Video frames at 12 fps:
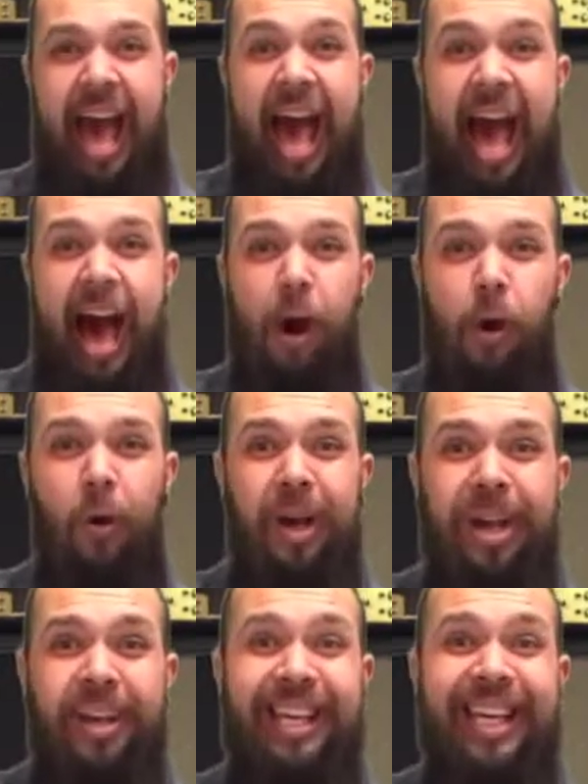How
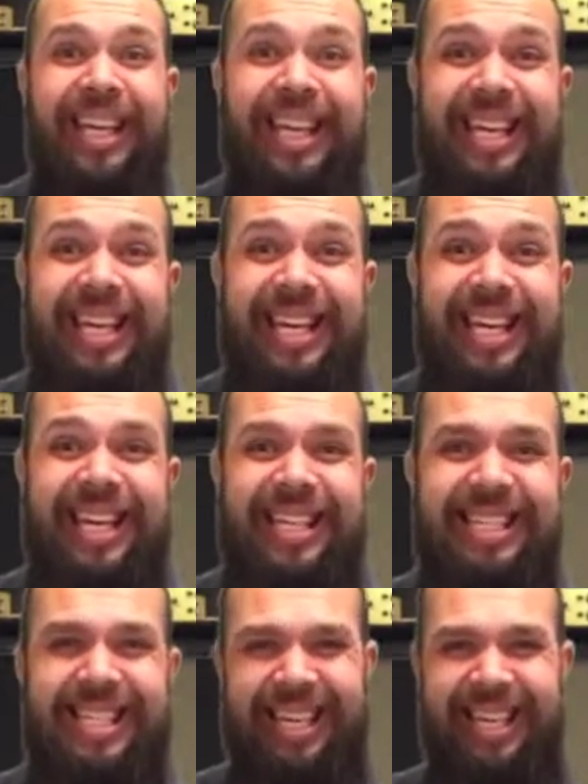
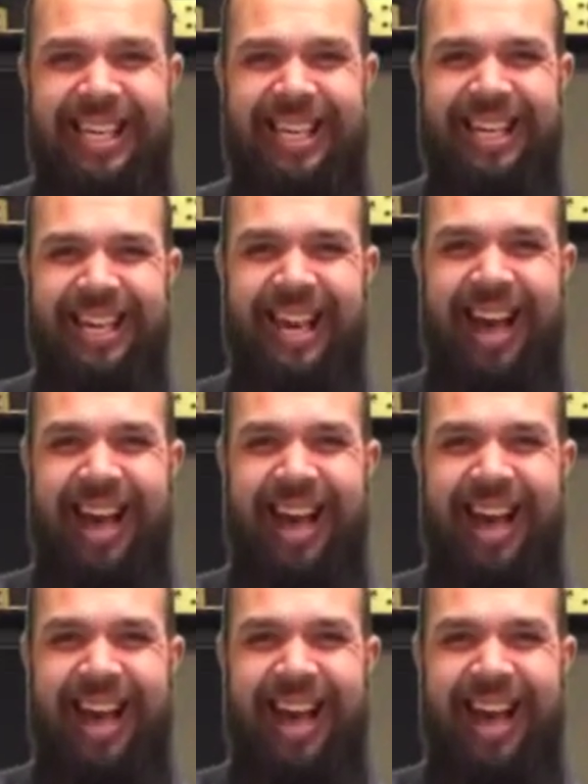easy!